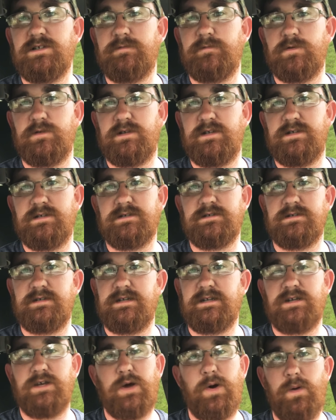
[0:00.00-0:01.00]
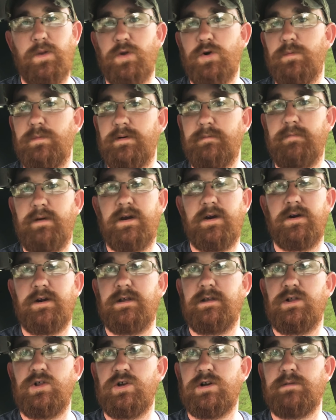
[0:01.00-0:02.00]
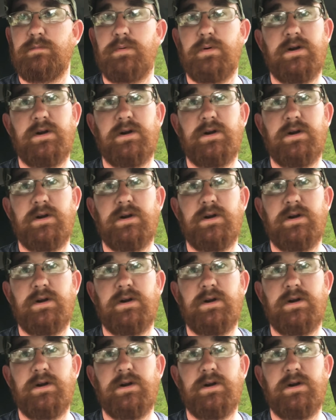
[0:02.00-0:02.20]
lift on this and go a little bit bigger and it'd look